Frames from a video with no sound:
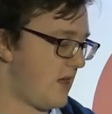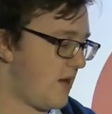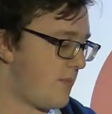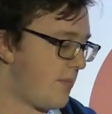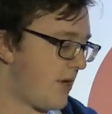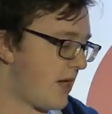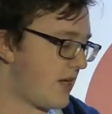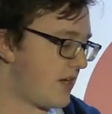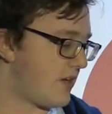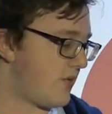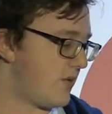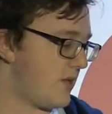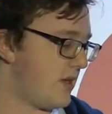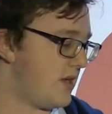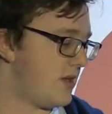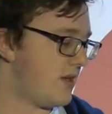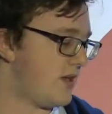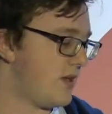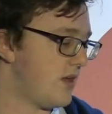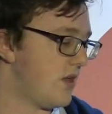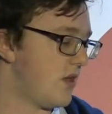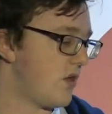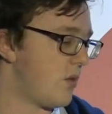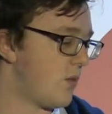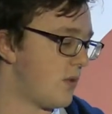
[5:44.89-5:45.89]
a binary,
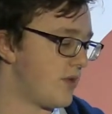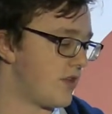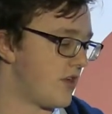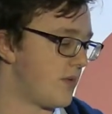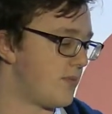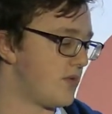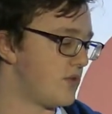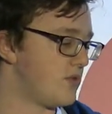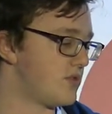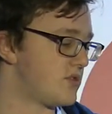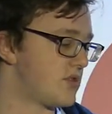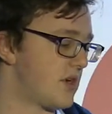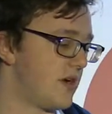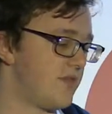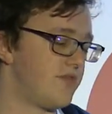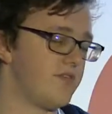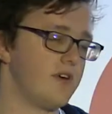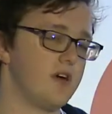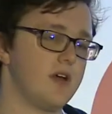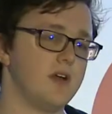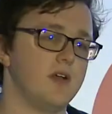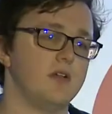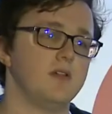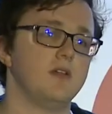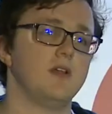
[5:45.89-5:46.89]
with our Bootstrap
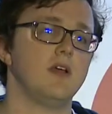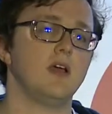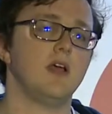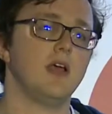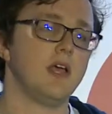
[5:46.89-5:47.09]
file,